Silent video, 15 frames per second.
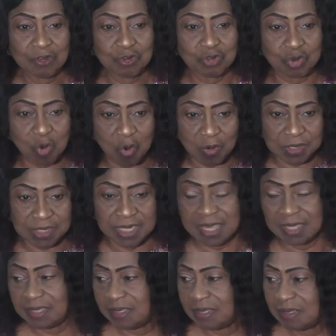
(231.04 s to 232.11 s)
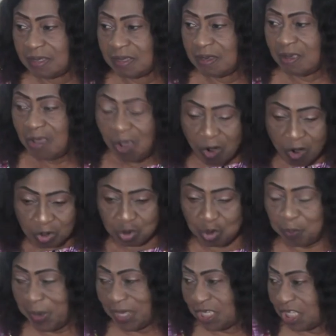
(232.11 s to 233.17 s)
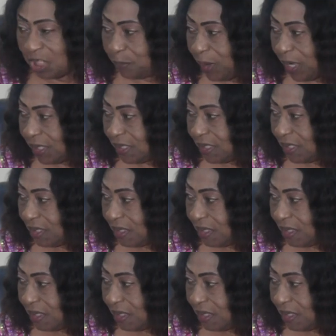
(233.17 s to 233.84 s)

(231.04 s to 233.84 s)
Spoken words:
to contest or to participate